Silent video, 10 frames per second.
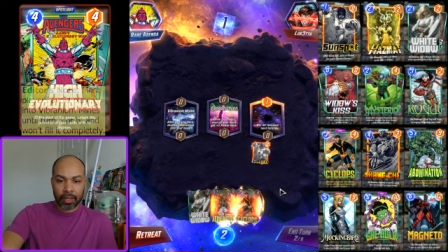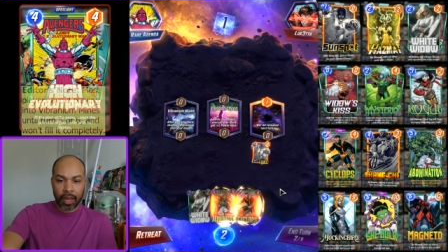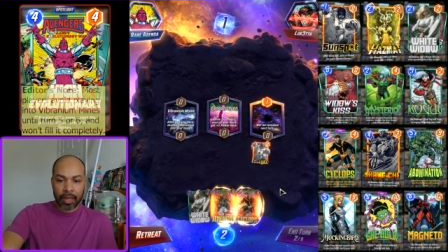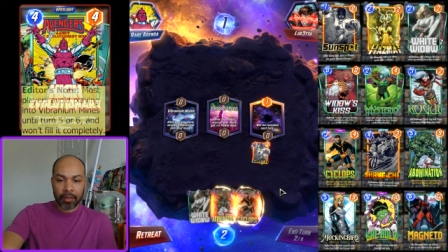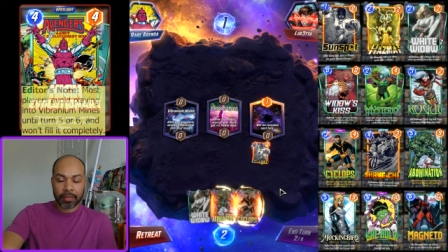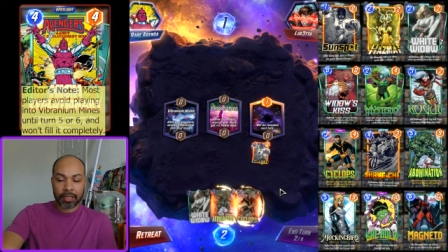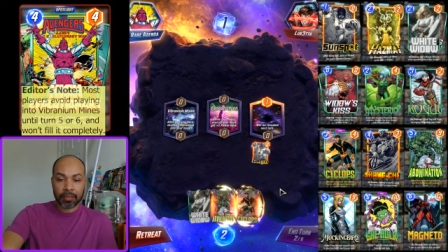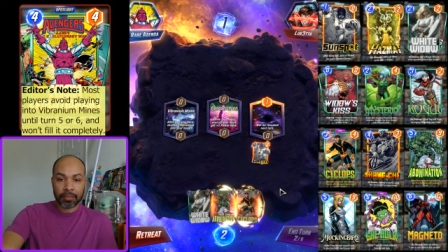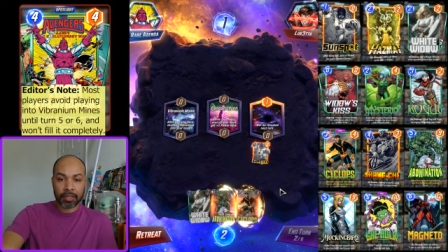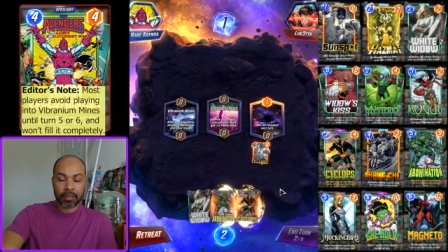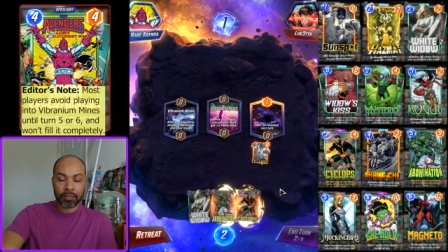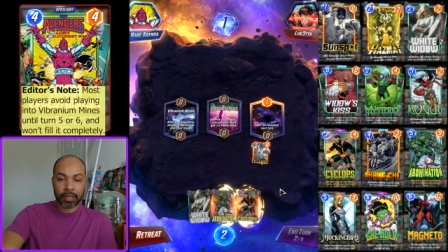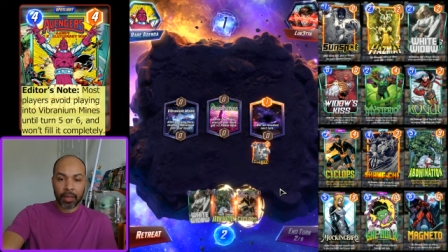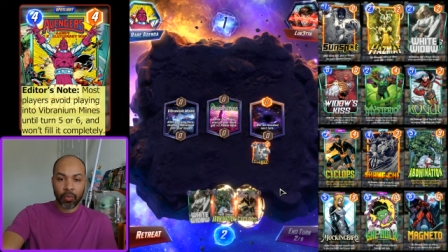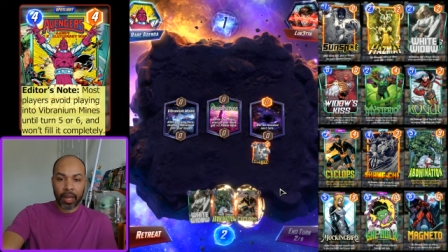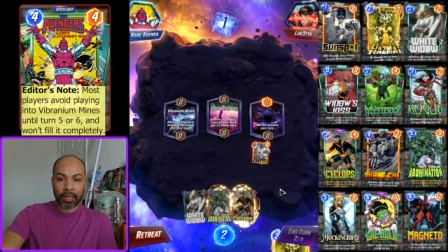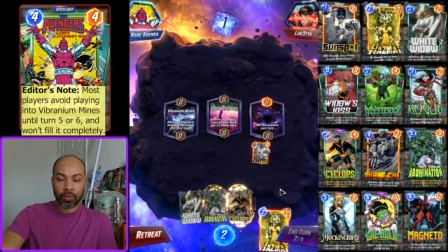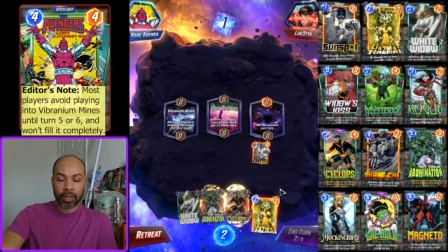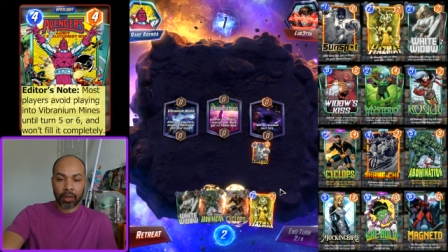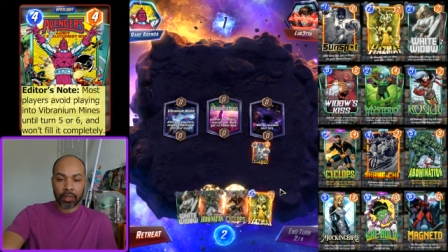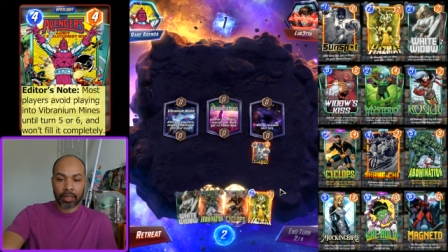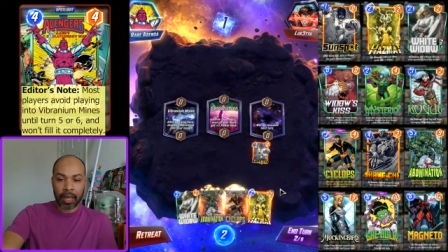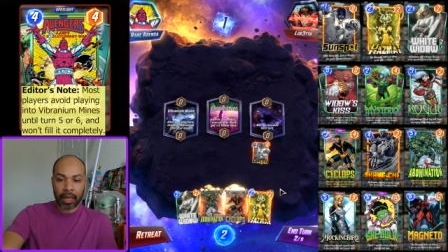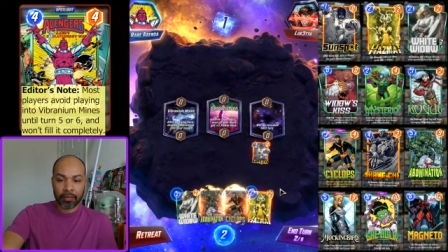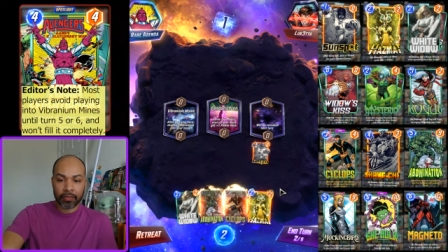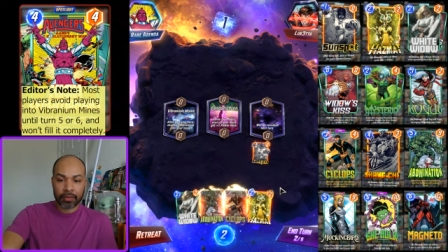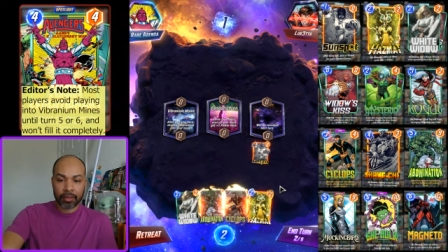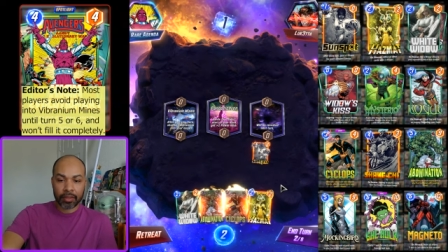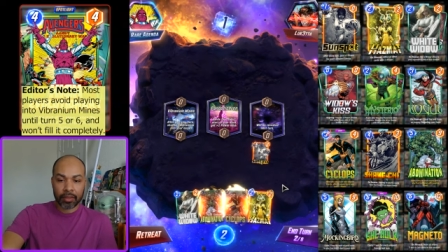I am tempted to play White Widow left